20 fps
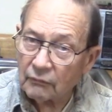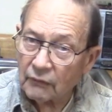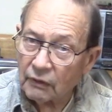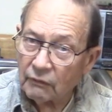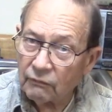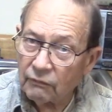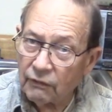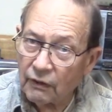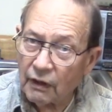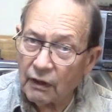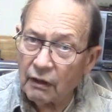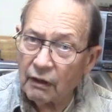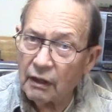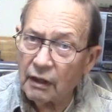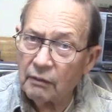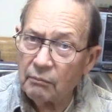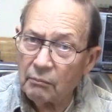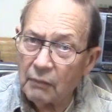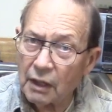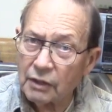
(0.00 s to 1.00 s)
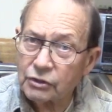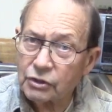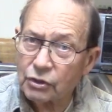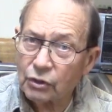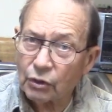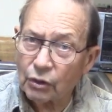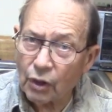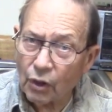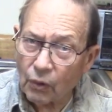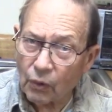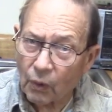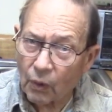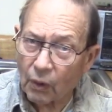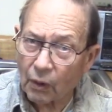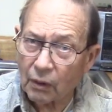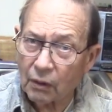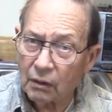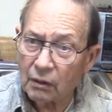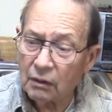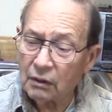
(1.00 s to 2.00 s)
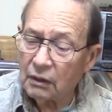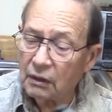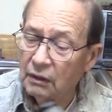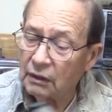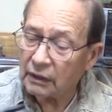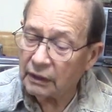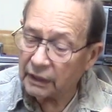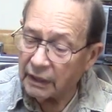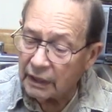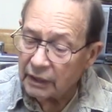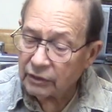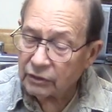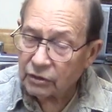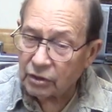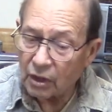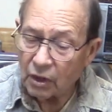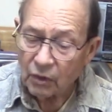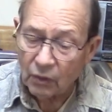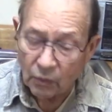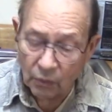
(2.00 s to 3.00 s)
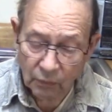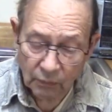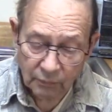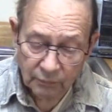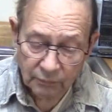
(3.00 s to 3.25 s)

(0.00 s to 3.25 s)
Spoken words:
Very much lower in tone.